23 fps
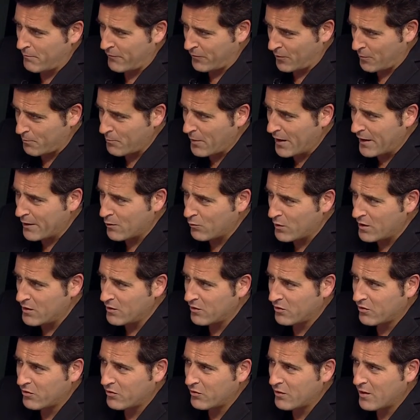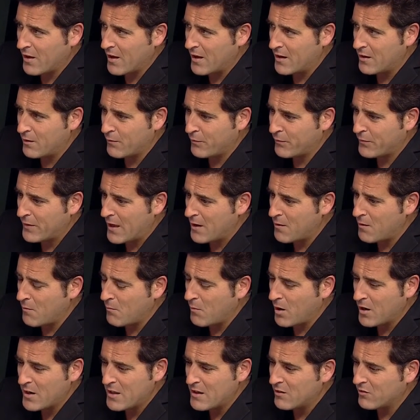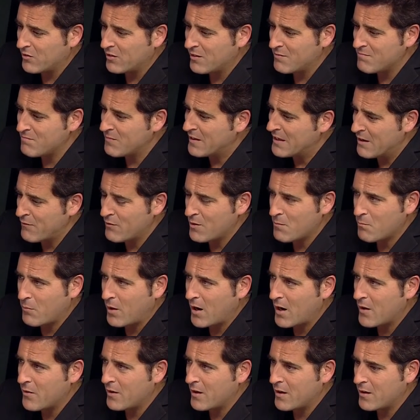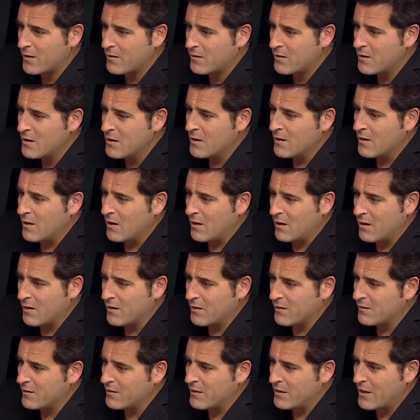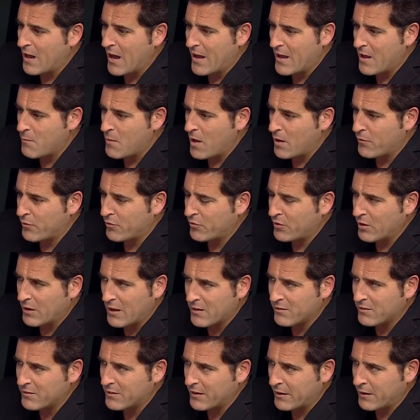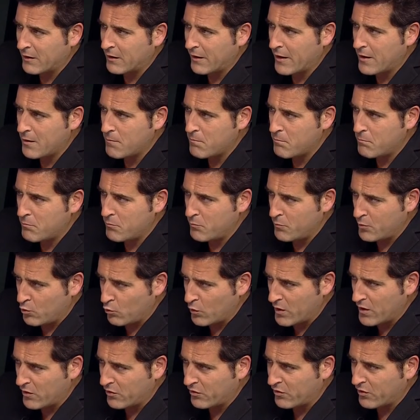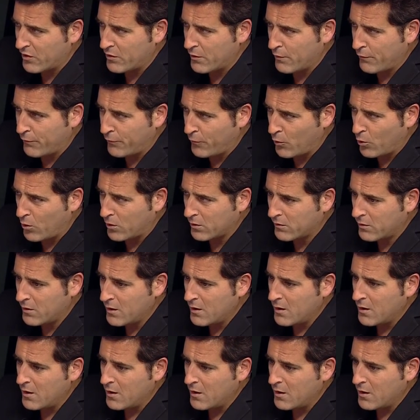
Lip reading: by Greece. And if that money isn't given by then, the IMF still hasn't declared Greece in default.